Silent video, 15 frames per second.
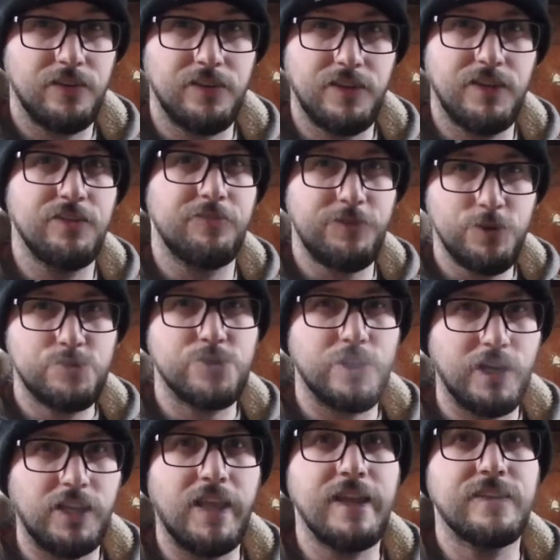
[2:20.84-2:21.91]
in the future
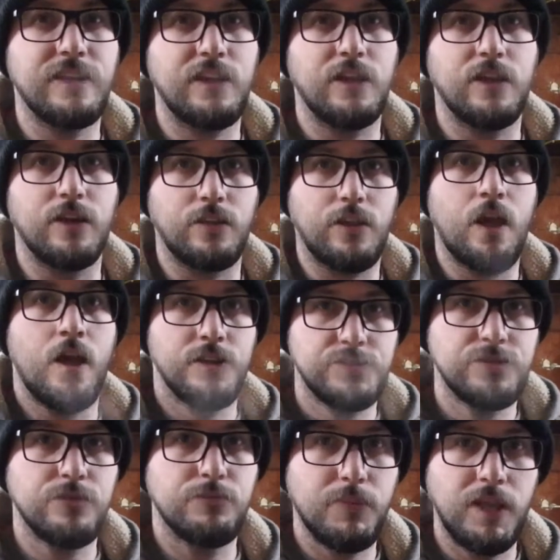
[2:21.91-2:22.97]
I'd like to get a
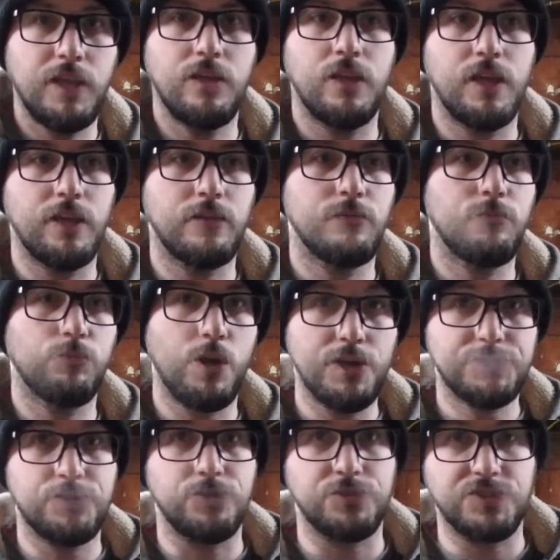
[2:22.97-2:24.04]
custom-made like
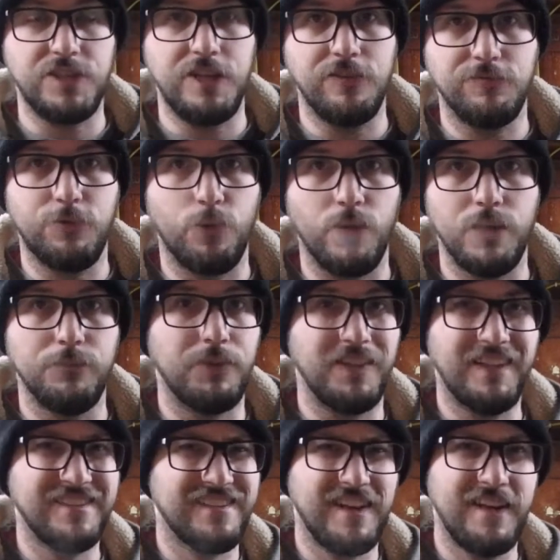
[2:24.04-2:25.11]
Russell seat for it, but
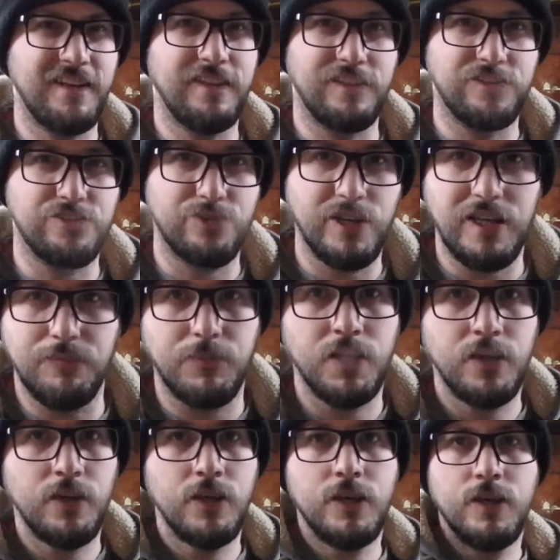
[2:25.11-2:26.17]
that's kind of extreme.
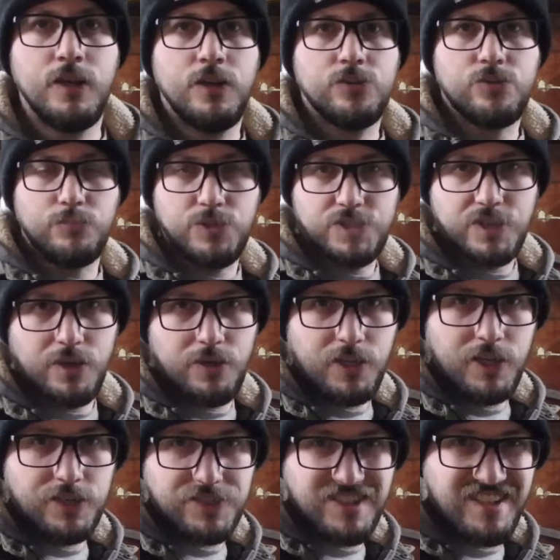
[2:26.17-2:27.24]
So I'm just going to
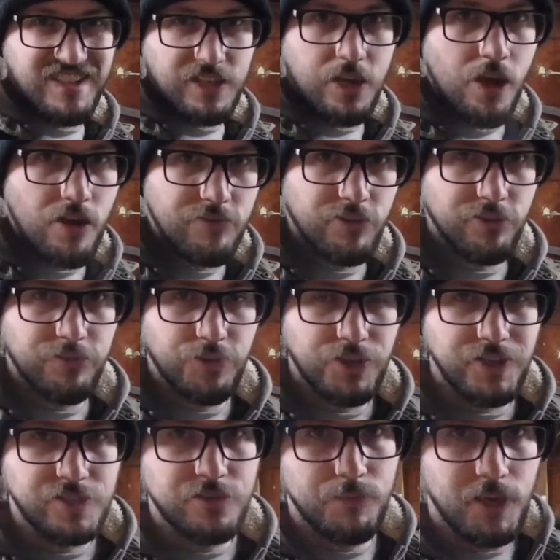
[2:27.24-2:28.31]
get a seat cover for
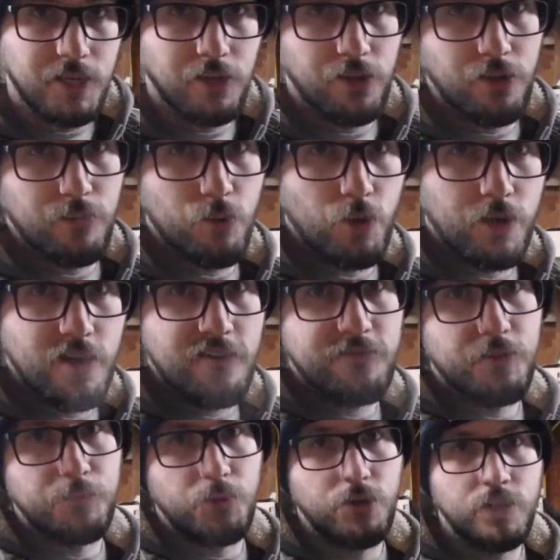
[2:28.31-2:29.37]
this to make it a little more
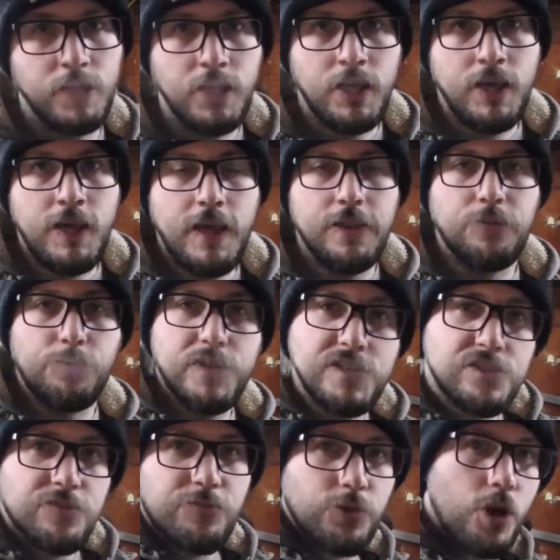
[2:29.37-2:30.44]
comfortable. And the
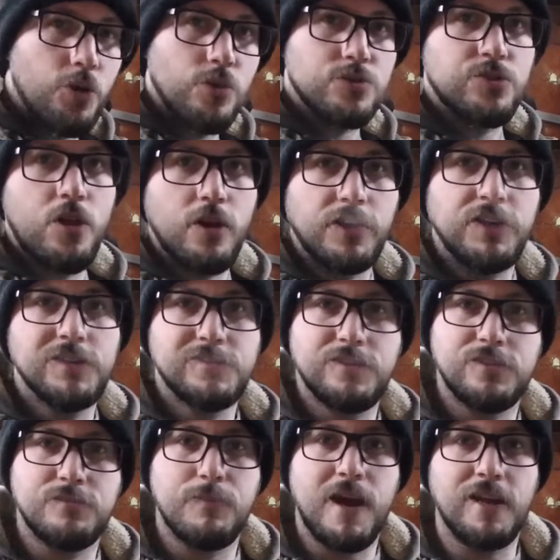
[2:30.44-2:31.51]
reason for all those long
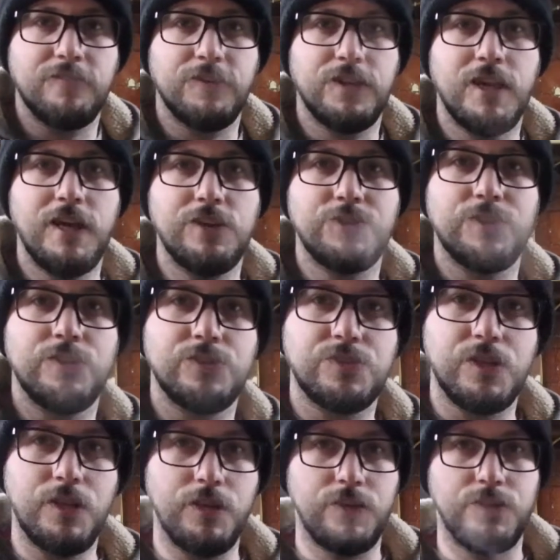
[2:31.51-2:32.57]
distance modifications
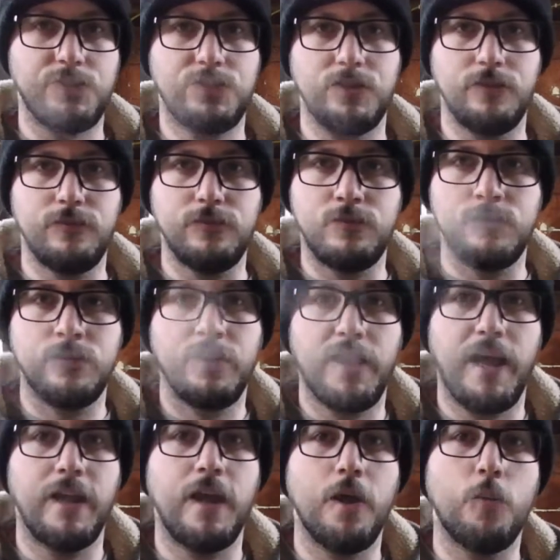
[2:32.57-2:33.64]
is
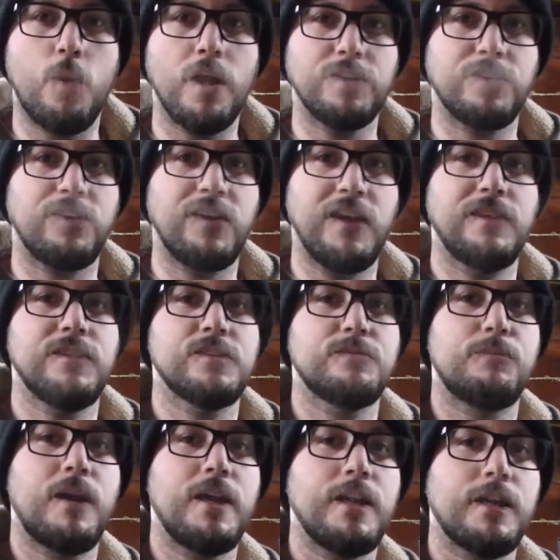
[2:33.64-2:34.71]
that I want to take this
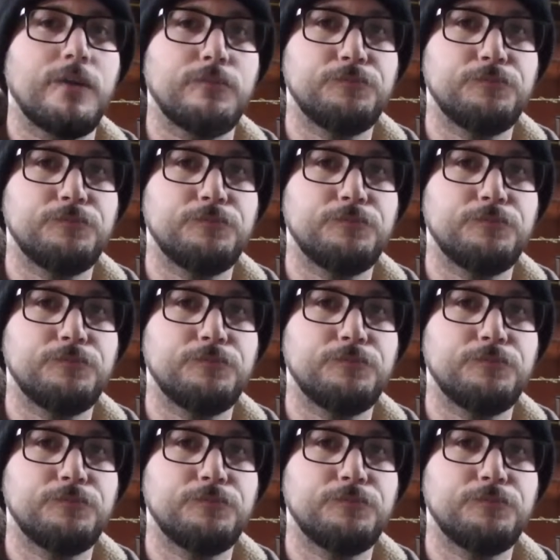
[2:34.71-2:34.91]
bike